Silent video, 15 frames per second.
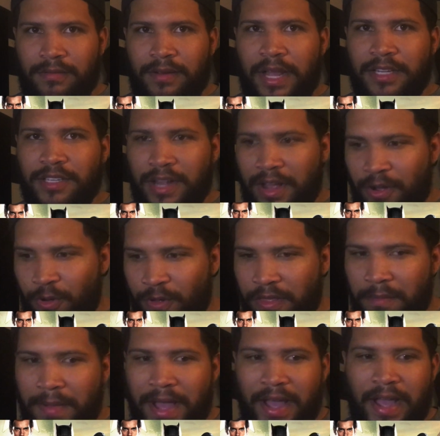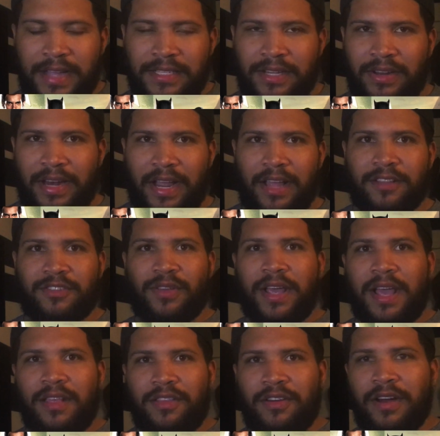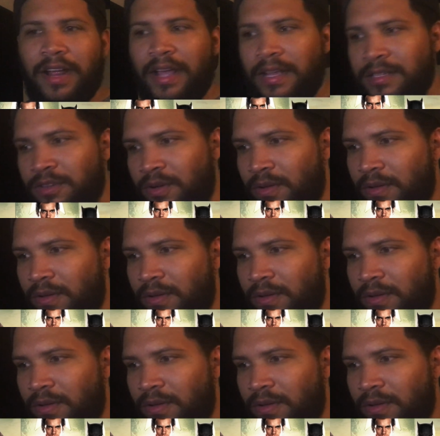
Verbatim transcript: That's how all the bad guys are gonna get together against